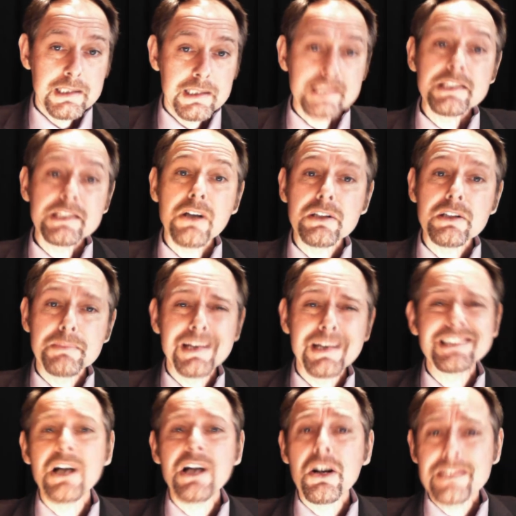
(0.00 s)
This is going to be a
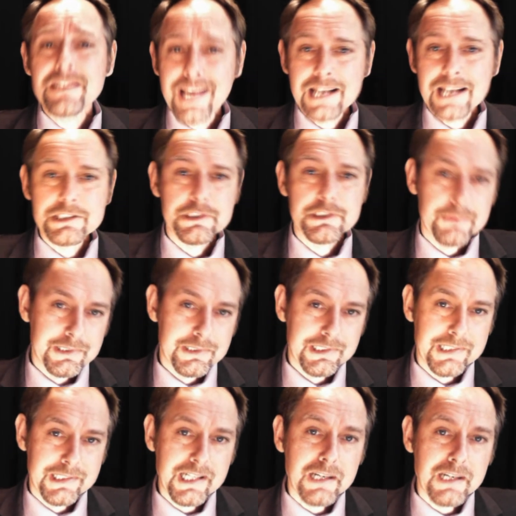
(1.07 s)
gargantuan
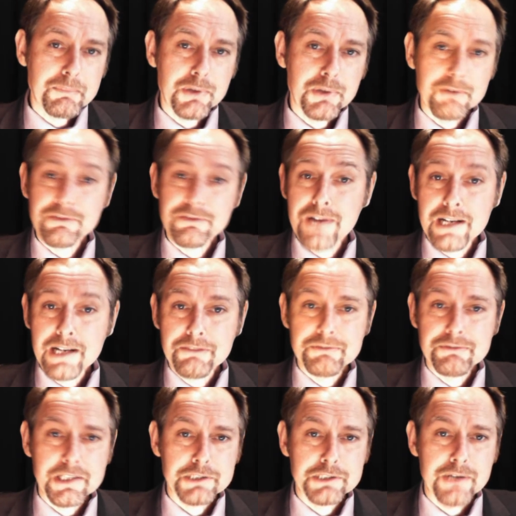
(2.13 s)
sticking point for any
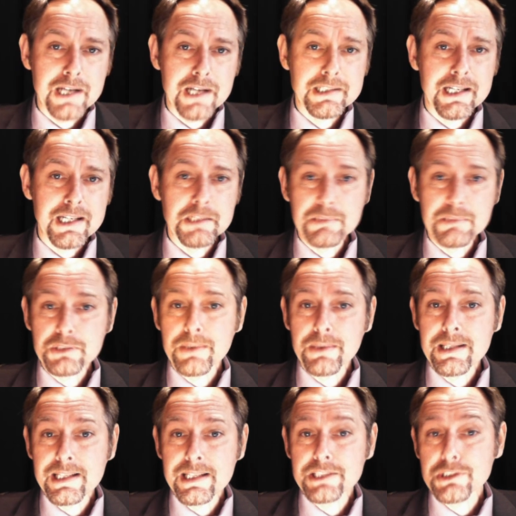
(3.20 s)
free trade deal
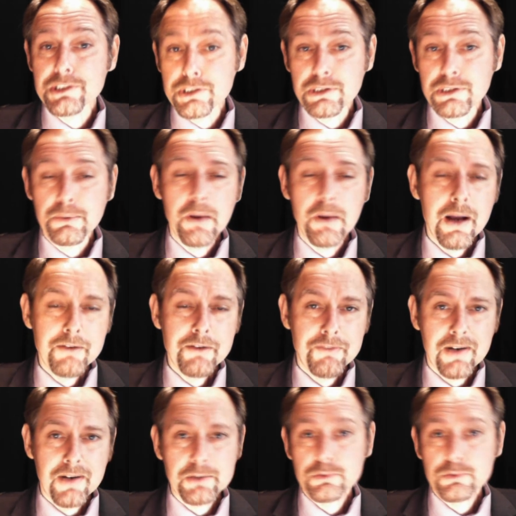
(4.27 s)
between these two
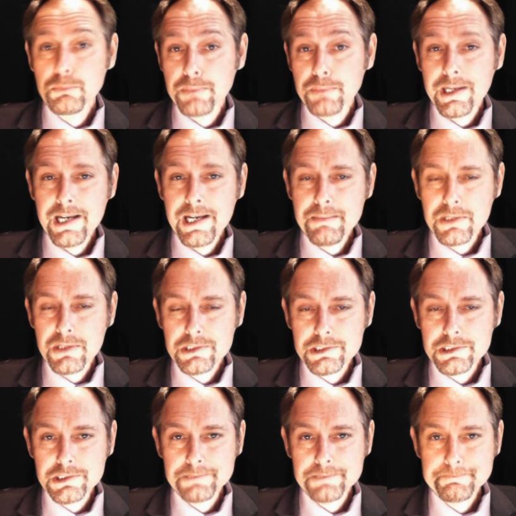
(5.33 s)
federal
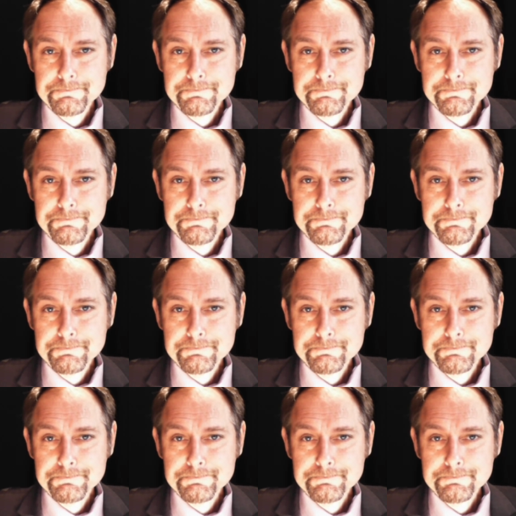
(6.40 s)
behemoths.